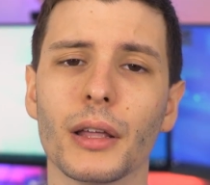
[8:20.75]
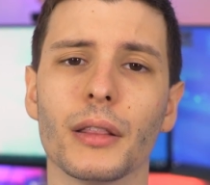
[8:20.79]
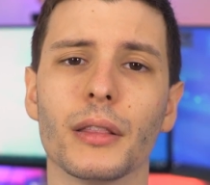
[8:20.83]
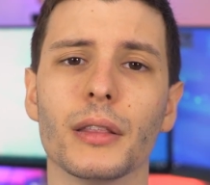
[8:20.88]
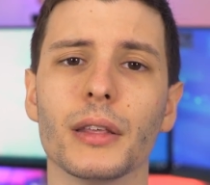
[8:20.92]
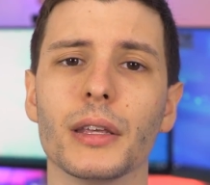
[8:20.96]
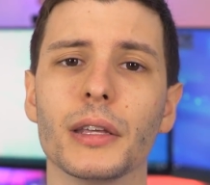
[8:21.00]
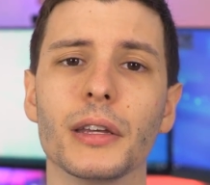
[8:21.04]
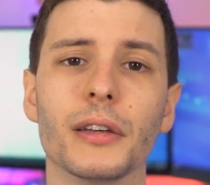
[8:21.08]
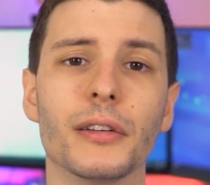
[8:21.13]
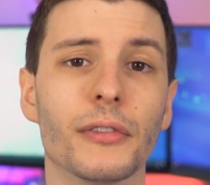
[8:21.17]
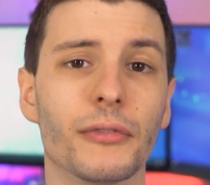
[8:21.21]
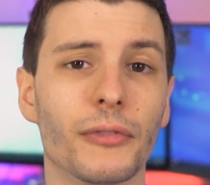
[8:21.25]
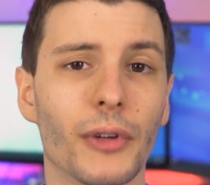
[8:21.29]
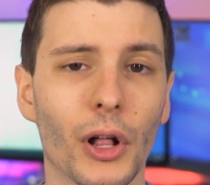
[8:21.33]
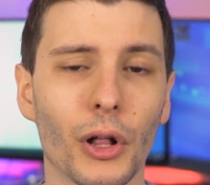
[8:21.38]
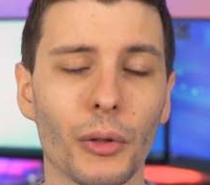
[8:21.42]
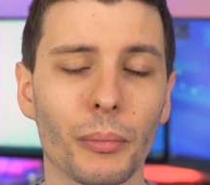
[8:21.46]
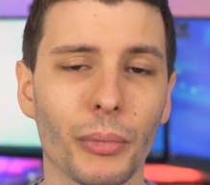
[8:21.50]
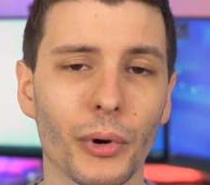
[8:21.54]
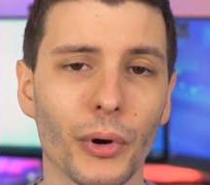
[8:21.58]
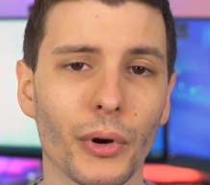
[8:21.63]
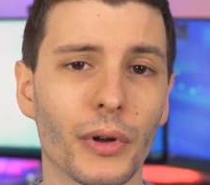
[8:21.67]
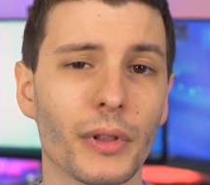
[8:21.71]
the
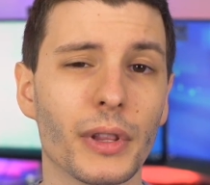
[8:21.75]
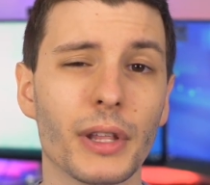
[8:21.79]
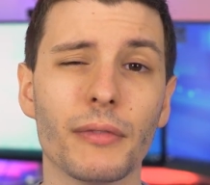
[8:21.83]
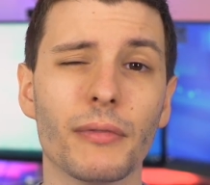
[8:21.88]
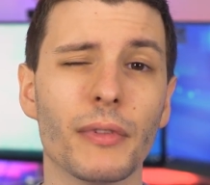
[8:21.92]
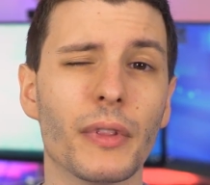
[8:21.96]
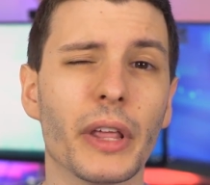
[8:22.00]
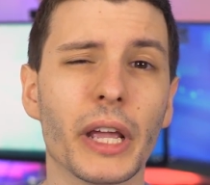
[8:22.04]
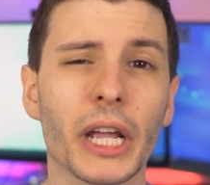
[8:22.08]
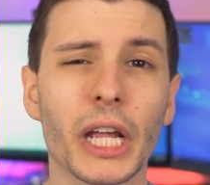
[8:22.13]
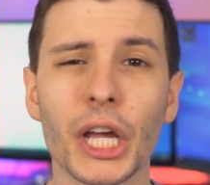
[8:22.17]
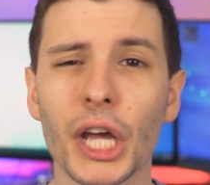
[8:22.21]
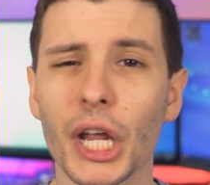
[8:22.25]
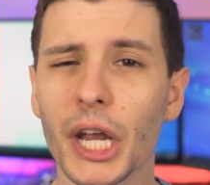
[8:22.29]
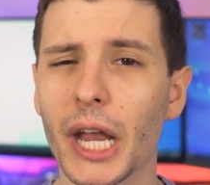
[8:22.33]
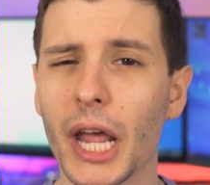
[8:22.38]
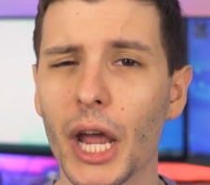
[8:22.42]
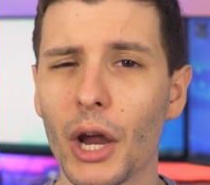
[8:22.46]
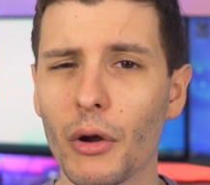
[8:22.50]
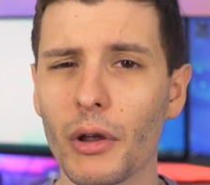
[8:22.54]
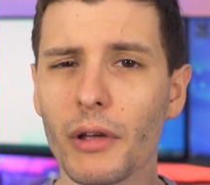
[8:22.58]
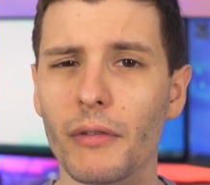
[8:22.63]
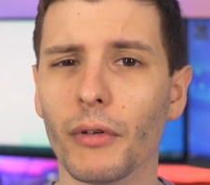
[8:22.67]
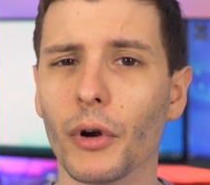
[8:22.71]
developer, and even the
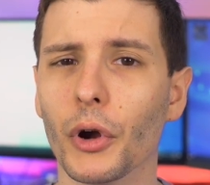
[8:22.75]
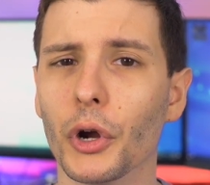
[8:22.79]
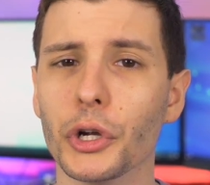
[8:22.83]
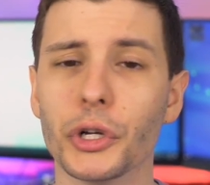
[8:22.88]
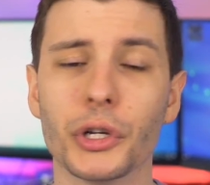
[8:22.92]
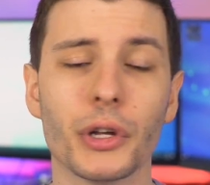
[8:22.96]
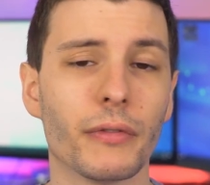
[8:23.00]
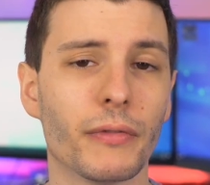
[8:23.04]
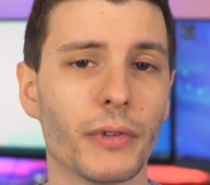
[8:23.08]
Canary version.